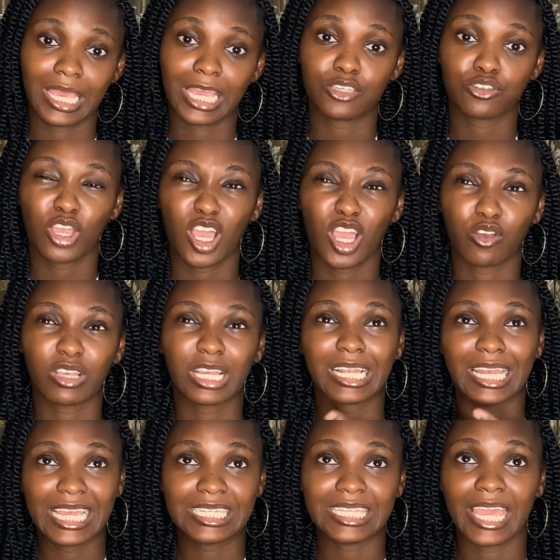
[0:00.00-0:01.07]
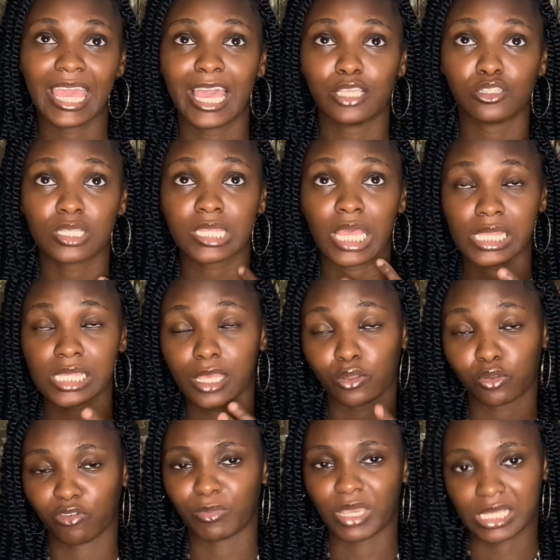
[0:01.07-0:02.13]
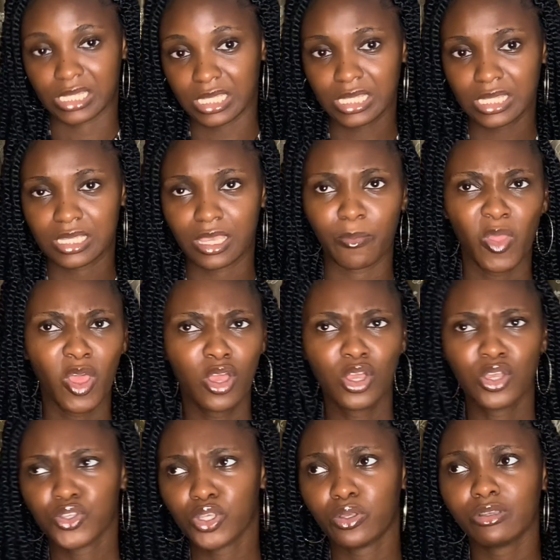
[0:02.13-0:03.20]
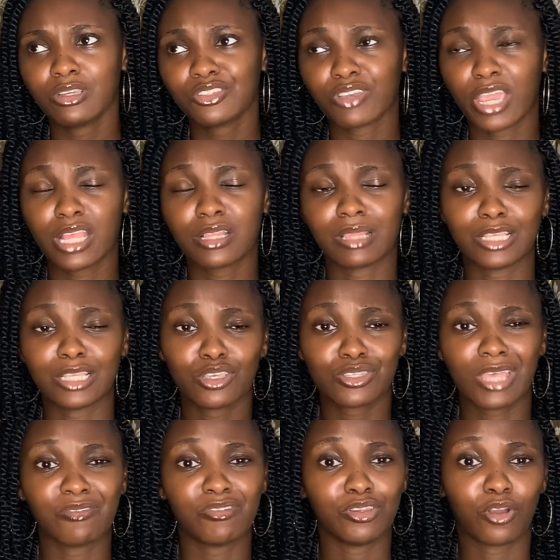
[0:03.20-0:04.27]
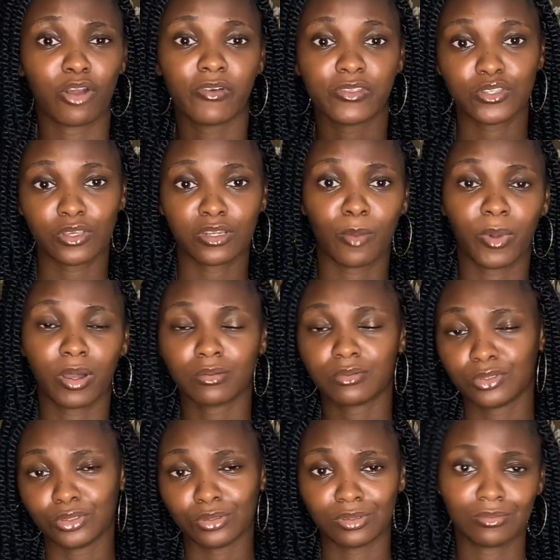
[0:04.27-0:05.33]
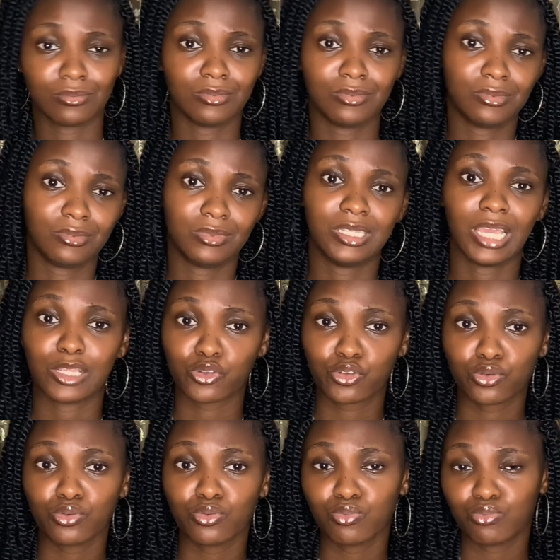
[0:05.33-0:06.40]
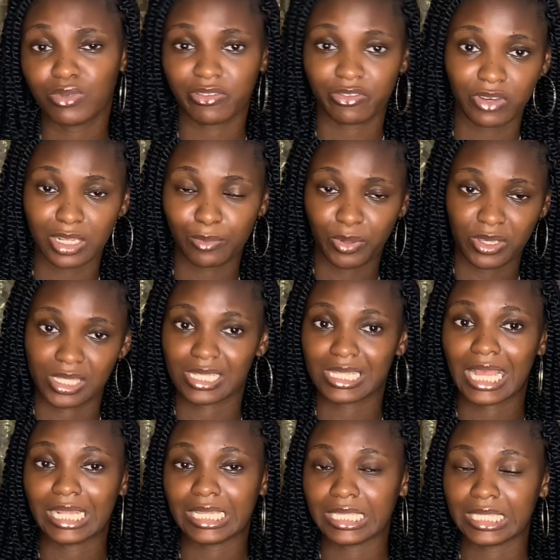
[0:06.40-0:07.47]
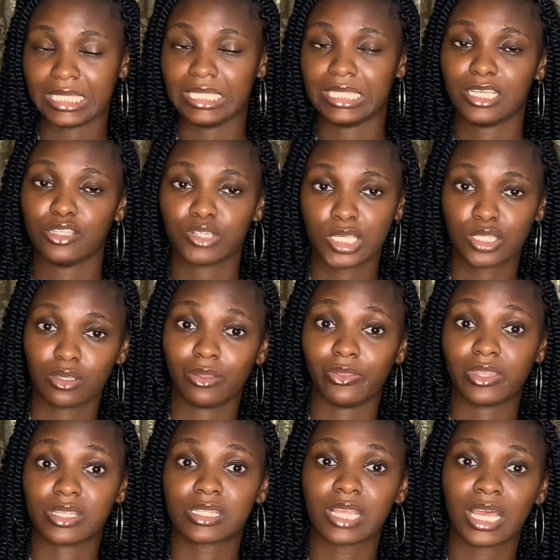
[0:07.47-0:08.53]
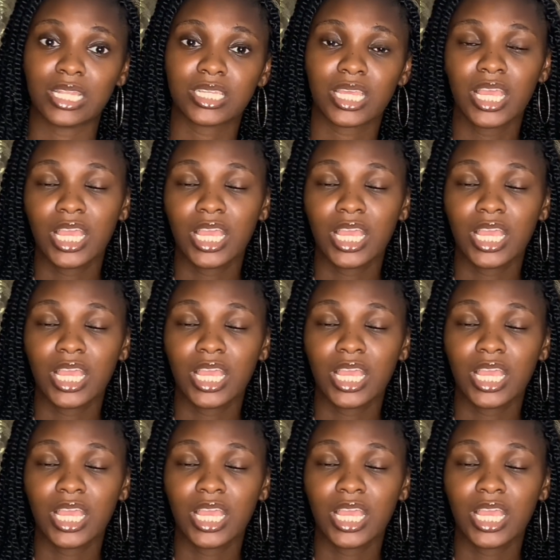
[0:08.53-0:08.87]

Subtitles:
I try to clear the air and just get it out of my system. So they're just just having a conversation about, you know, their two different personalities and trying to understand